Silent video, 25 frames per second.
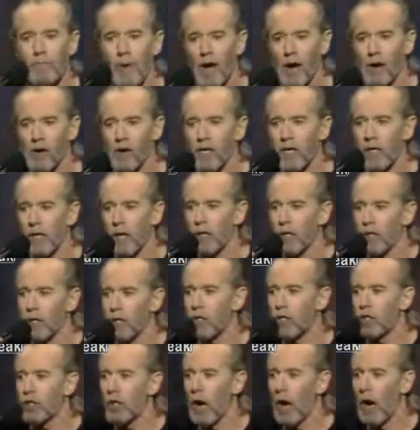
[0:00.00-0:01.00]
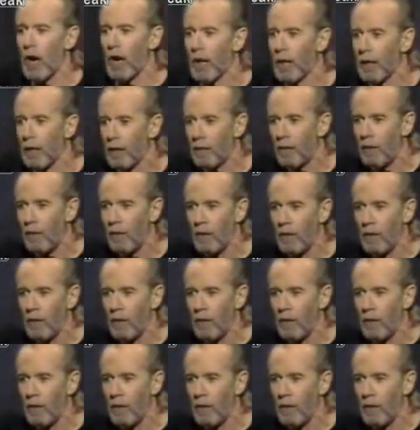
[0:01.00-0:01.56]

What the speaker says: buried under jargon.